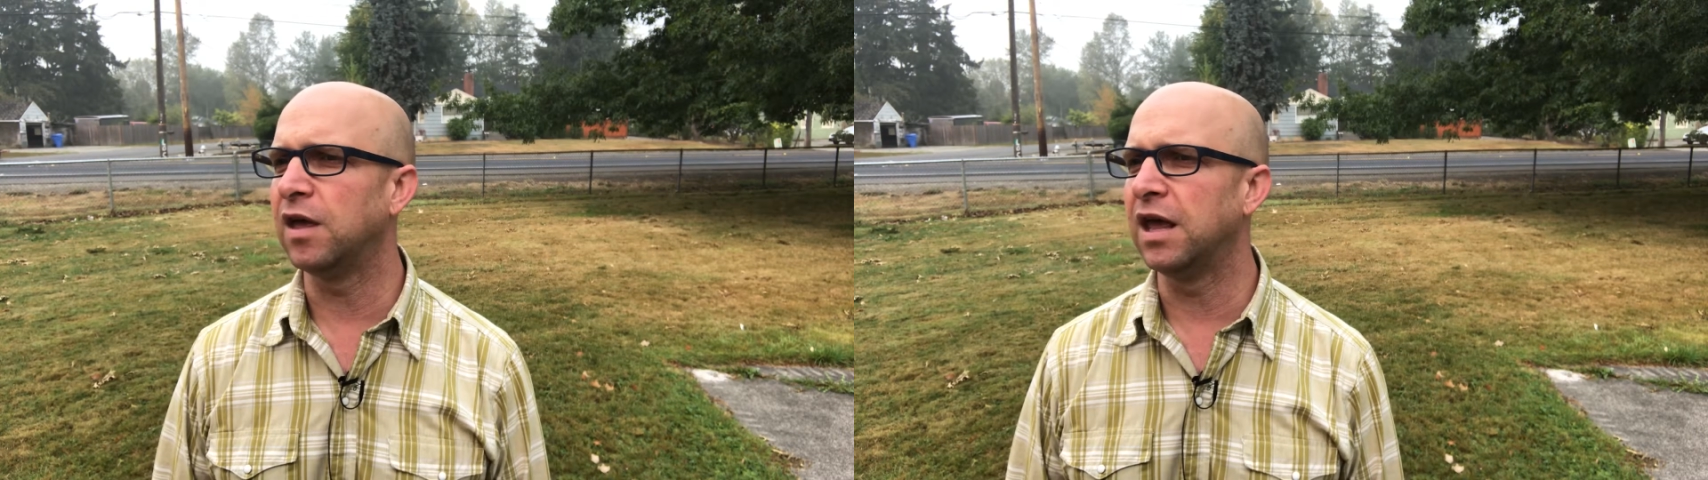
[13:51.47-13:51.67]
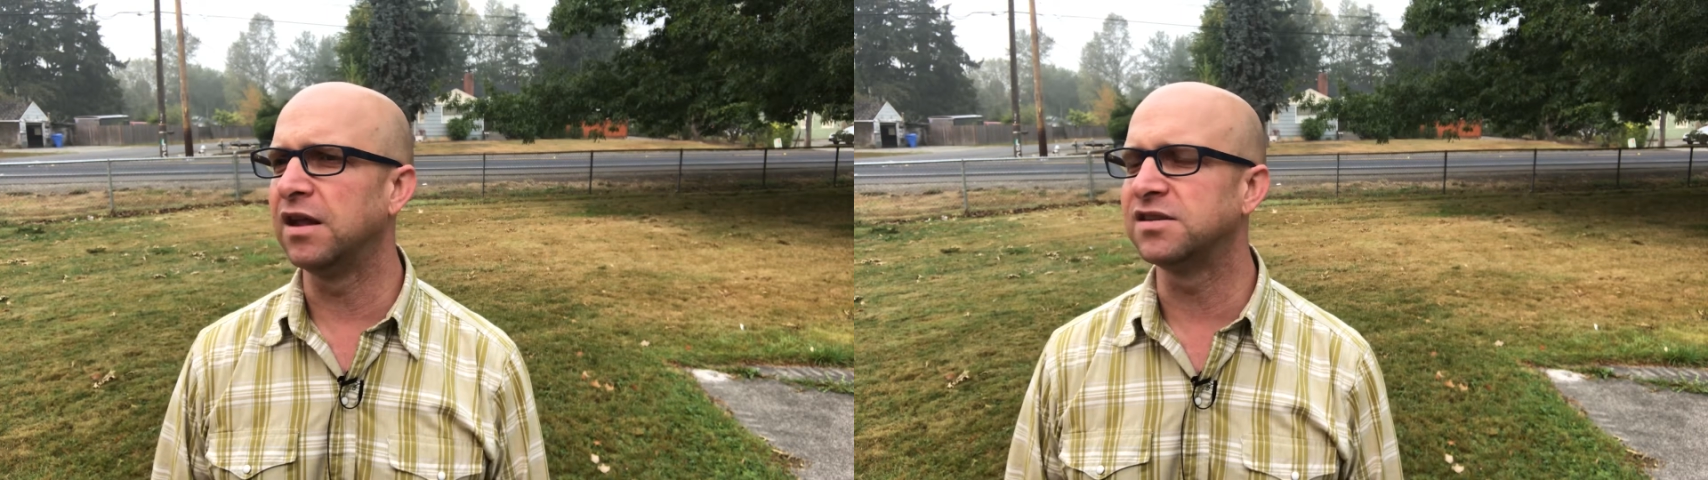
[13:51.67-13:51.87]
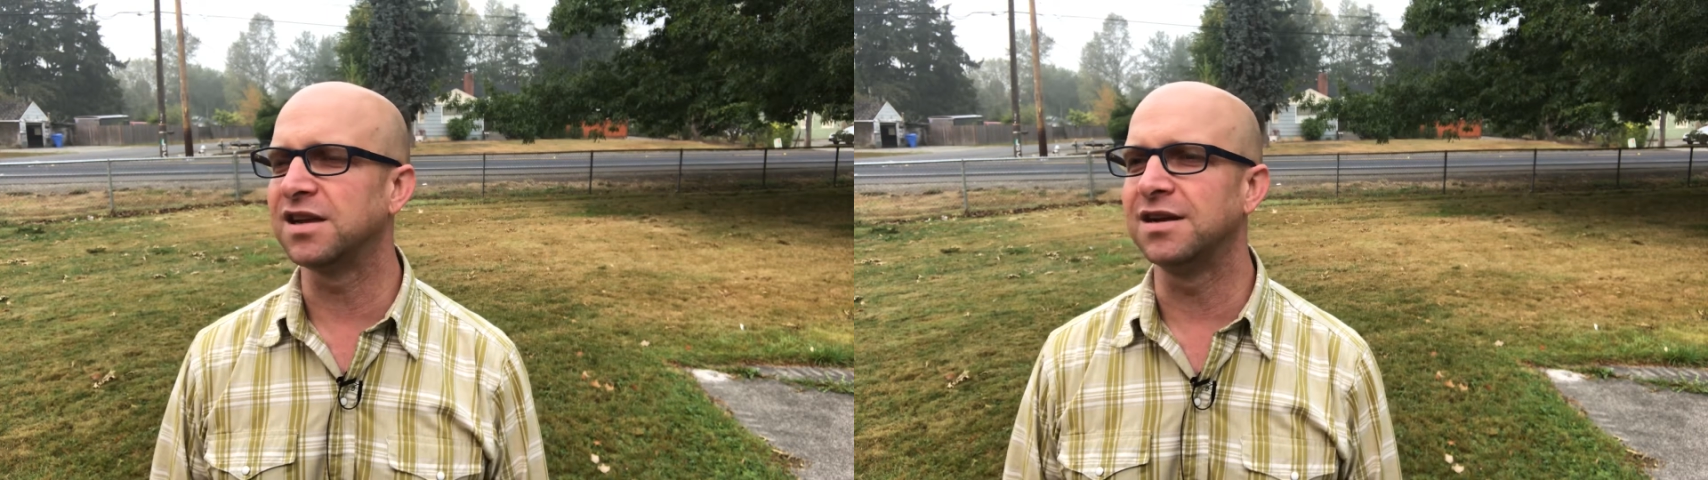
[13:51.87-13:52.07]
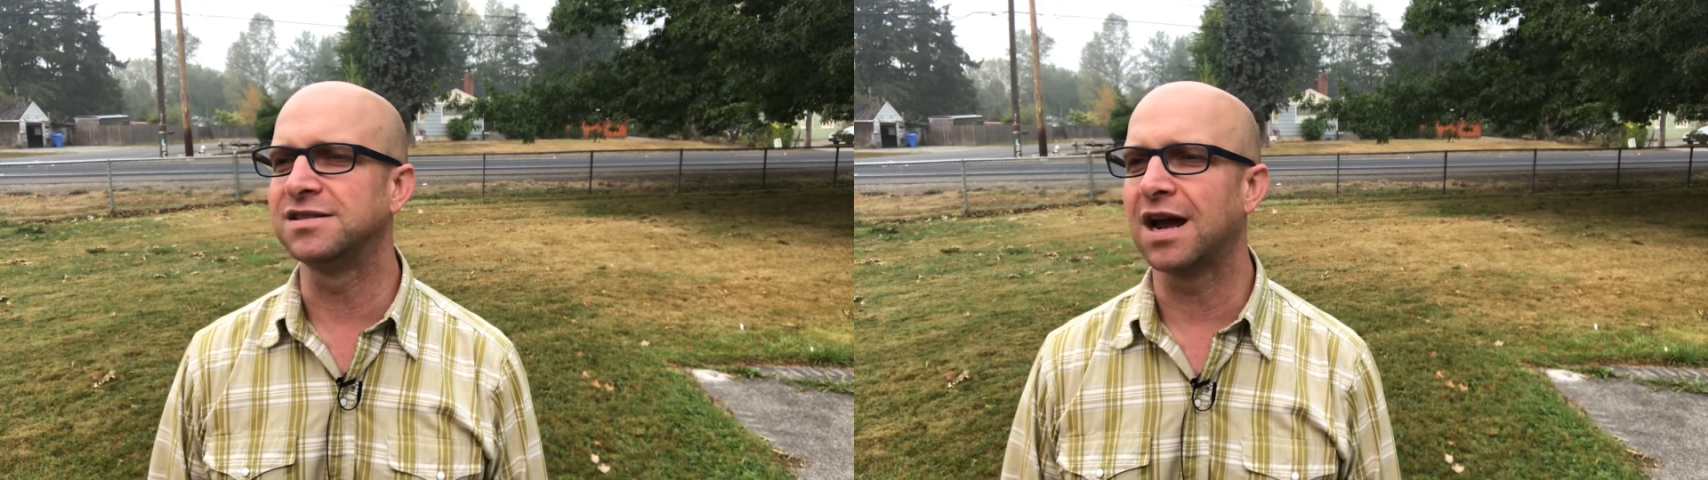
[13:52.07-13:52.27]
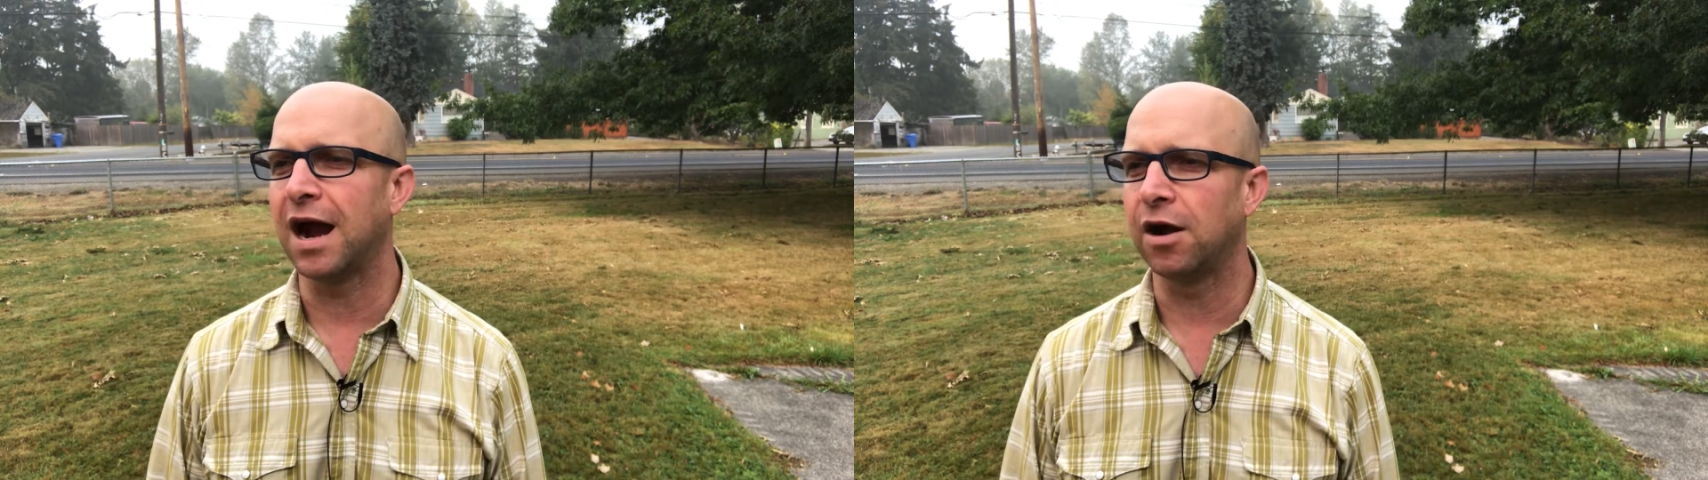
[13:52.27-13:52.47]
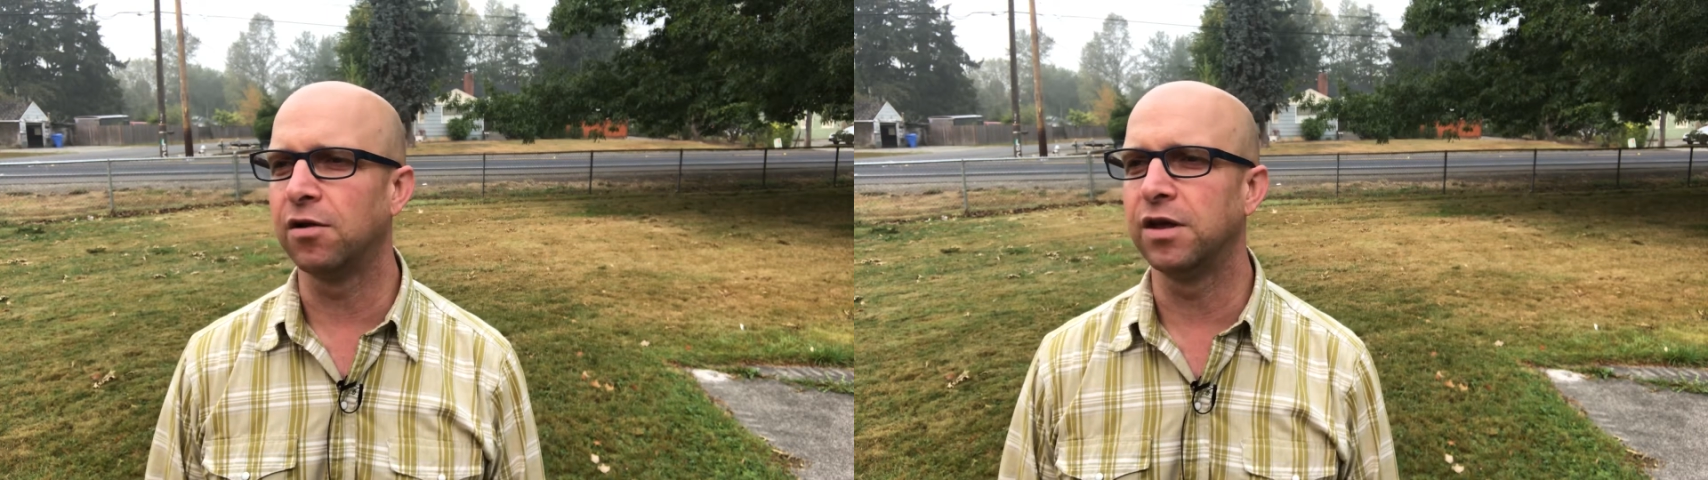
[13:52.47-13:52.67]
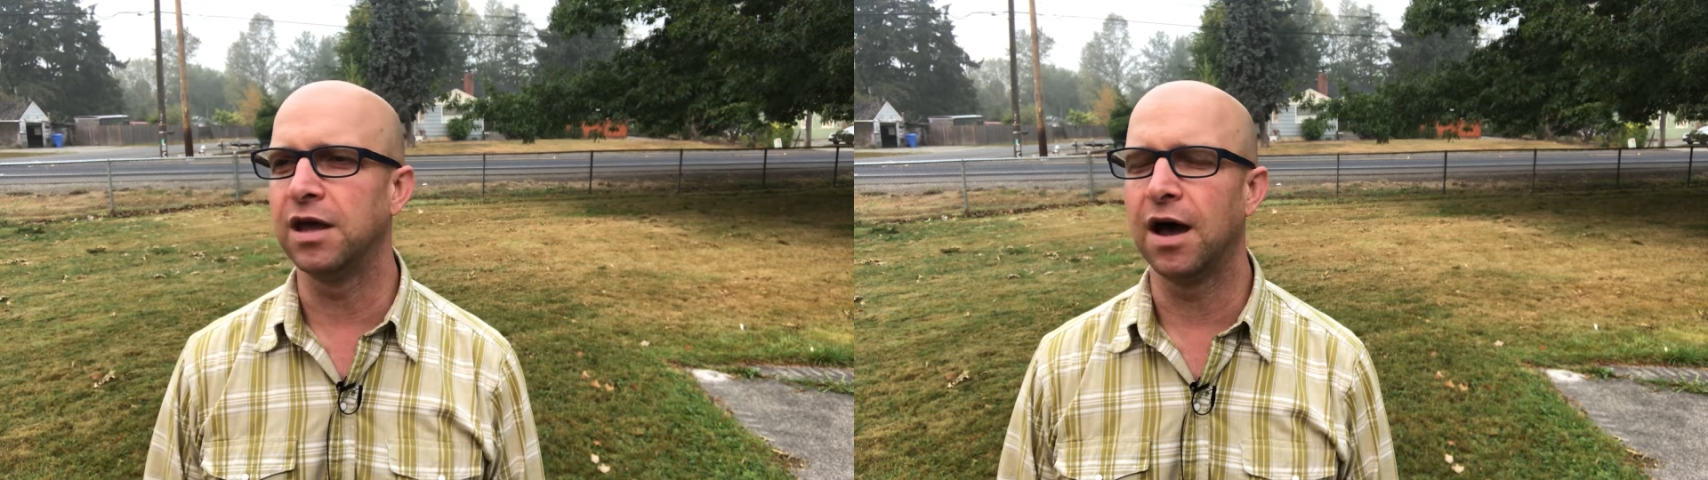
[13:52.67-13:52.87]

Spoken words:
it is entirely